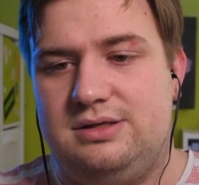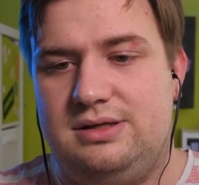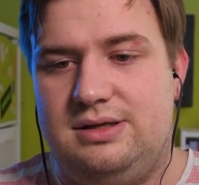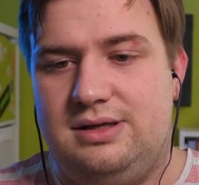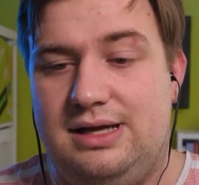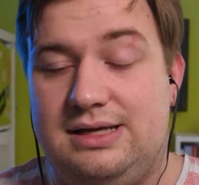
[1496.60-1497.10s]

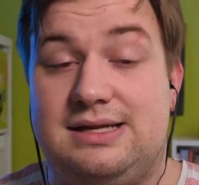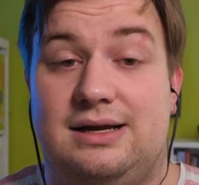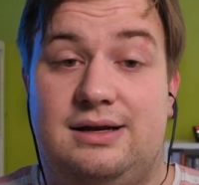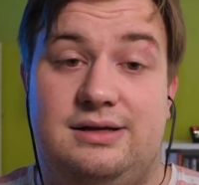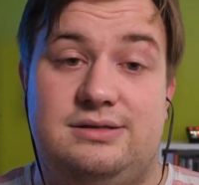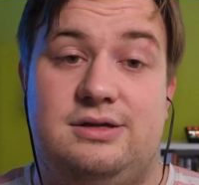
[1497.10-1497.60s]

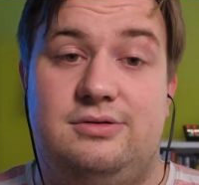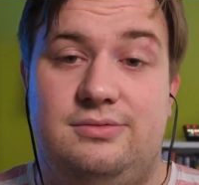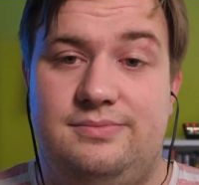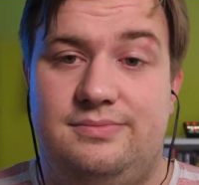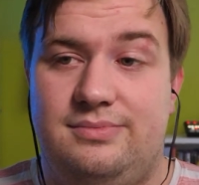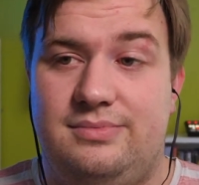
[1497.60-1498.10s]
Exactly. So
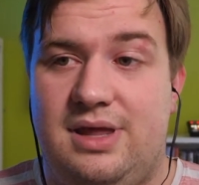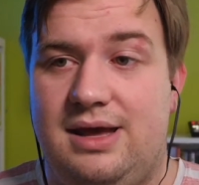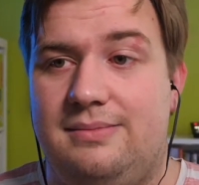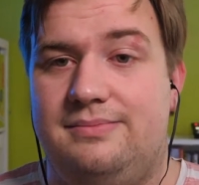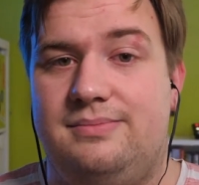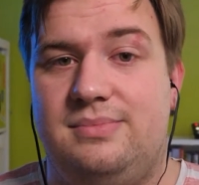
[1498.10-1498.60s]
yeah,
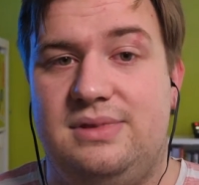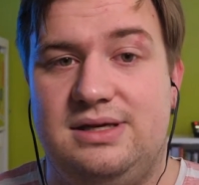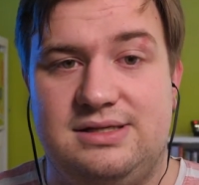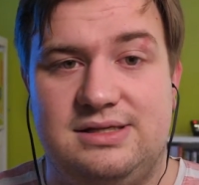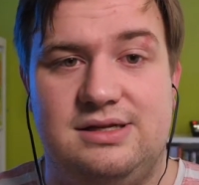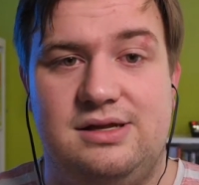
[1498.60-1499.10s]
this
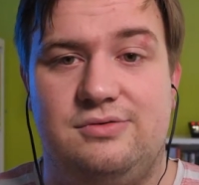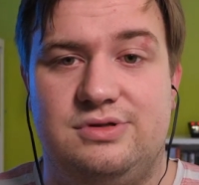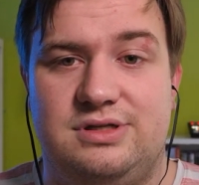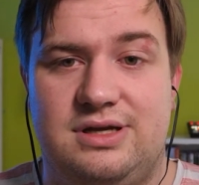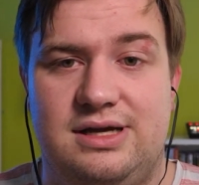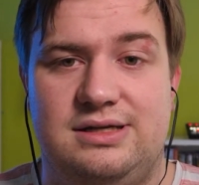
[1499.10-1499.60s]
is a use
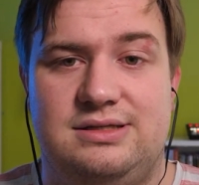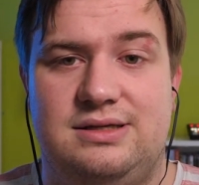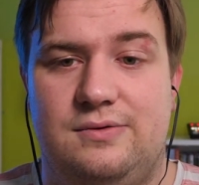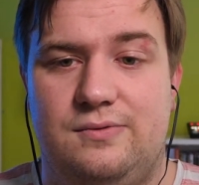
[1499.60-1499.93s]
case that we